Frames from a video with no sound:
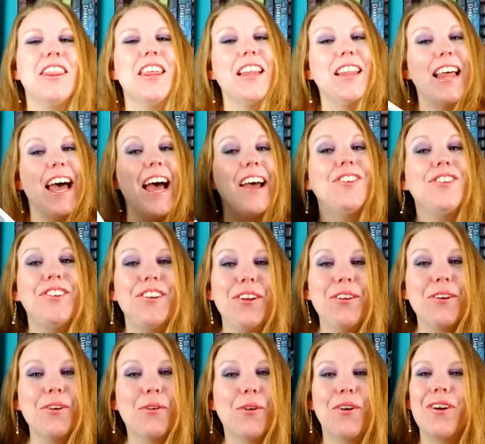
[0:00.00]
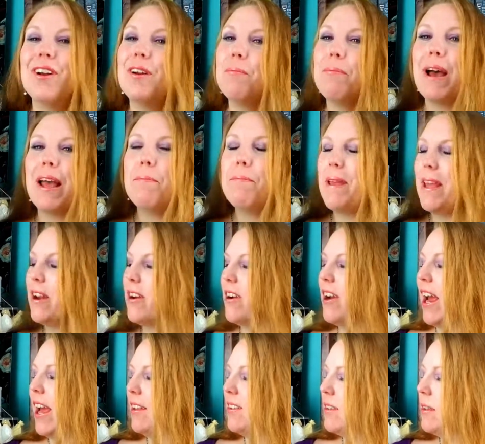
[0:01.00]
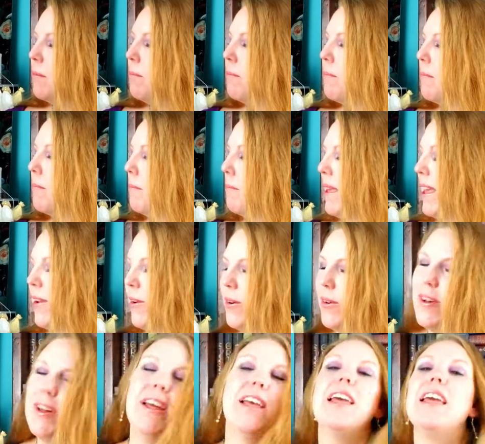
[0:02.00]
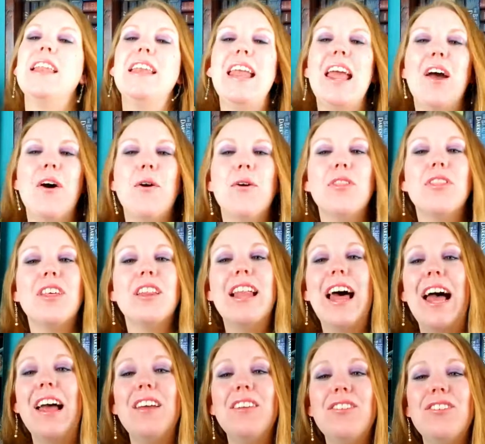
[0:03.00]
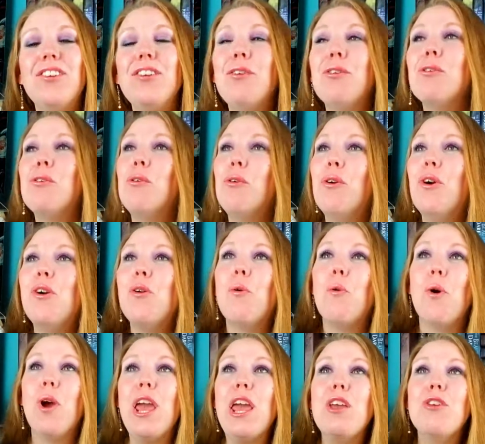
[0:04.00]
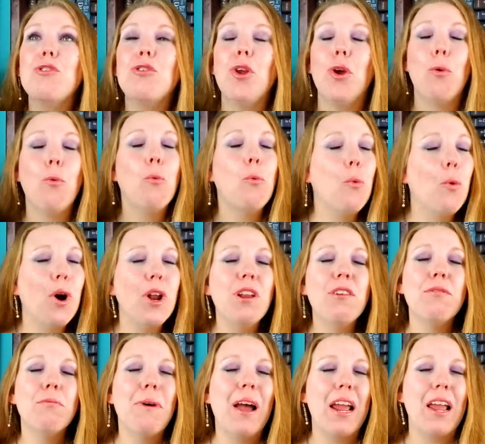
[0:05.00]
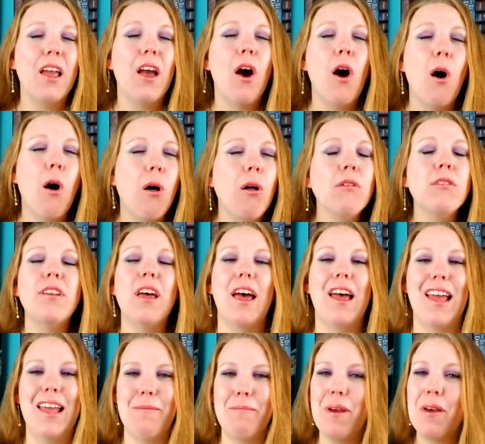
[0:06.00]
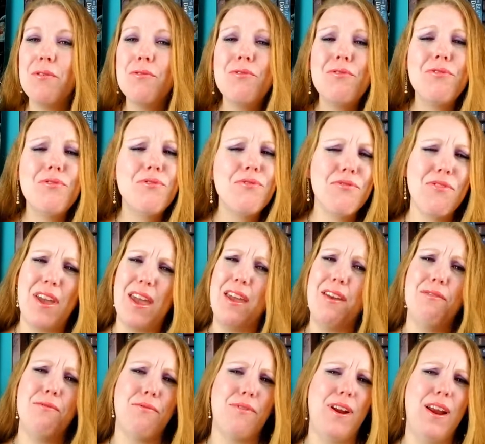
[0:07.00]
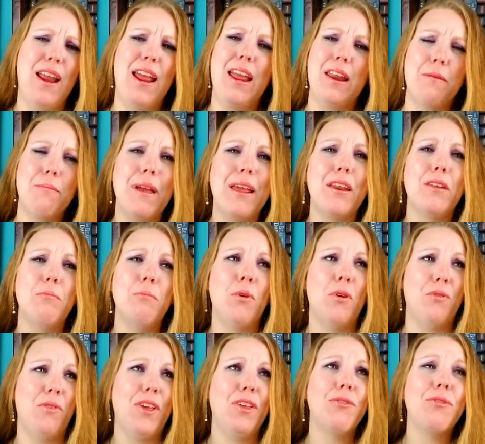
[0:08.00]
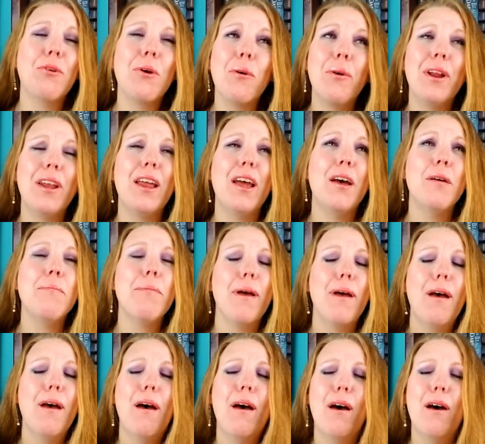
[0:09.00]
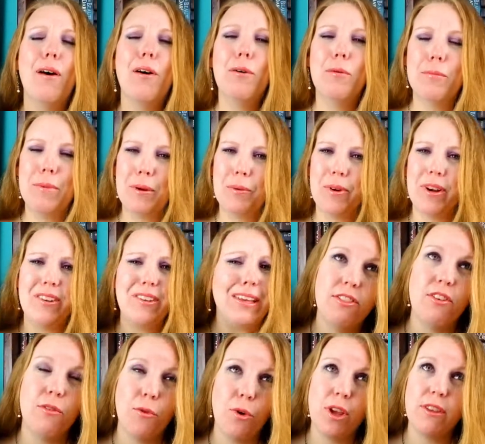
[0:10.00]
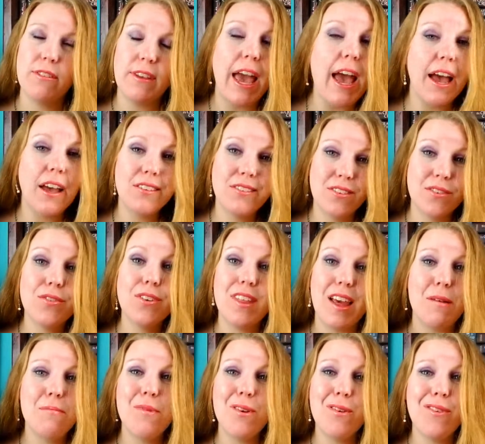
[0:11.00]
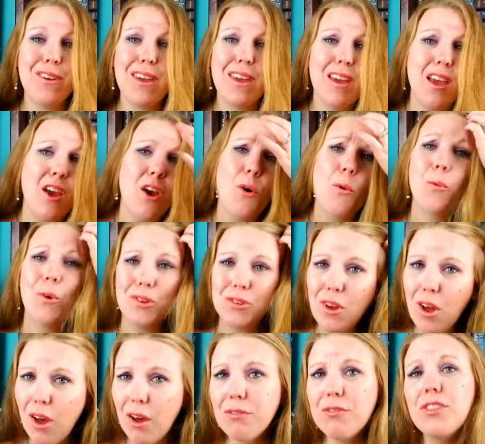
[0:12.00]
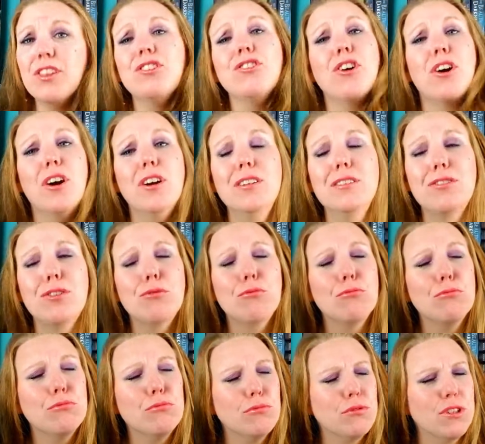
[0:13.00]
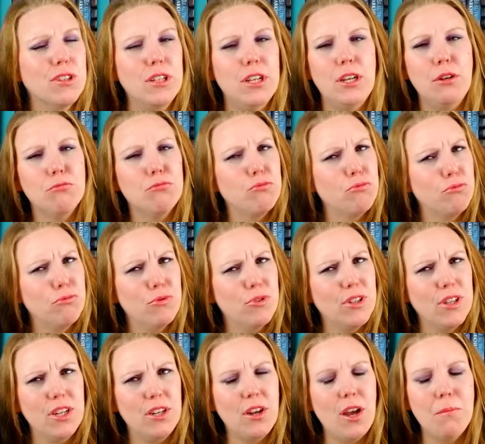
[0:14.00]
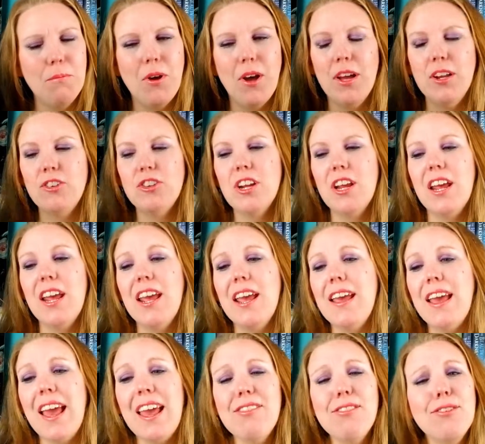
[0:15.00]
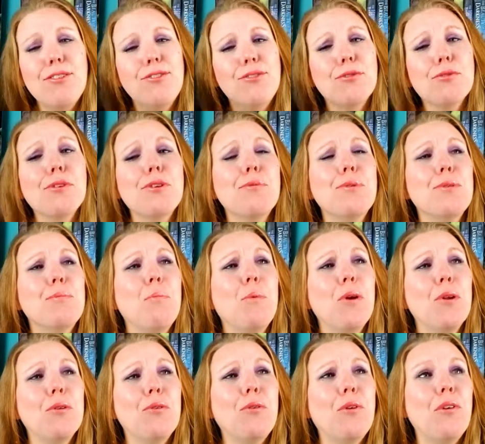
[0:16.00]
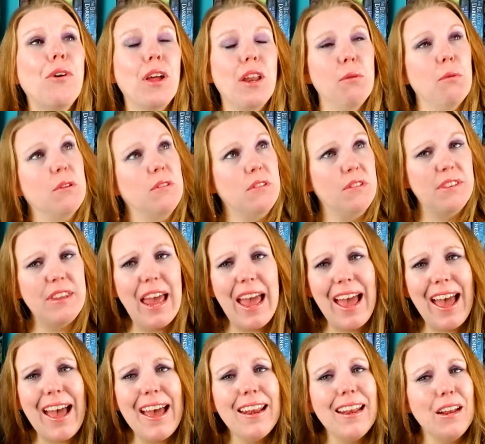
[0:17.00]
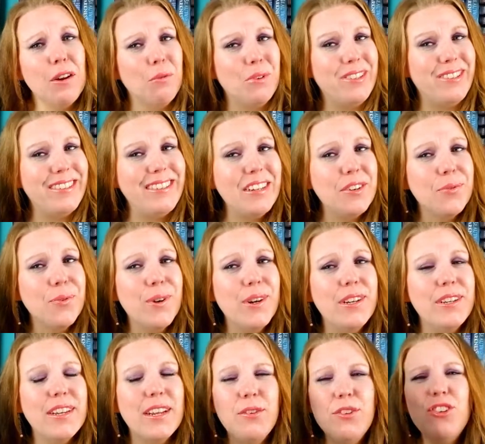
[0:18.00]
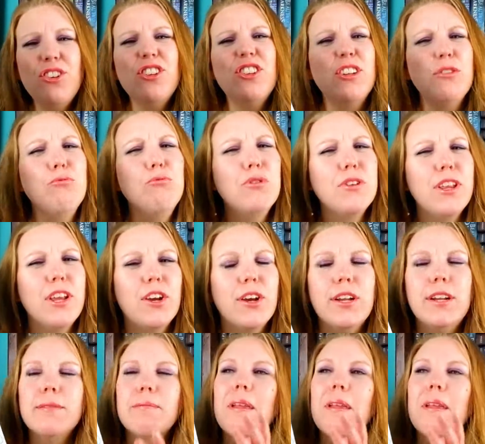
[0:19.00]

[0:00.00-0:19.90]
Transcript: Last Unicorn by Peter S. Beagle. Now, The Last Unicorn is one of my all-time favorite animated movies growing up. Oh my word, the voice cast for that movie was off the charts. Really, really top notch. And the story was beautiful, and it was sad, and it was different. It's really good.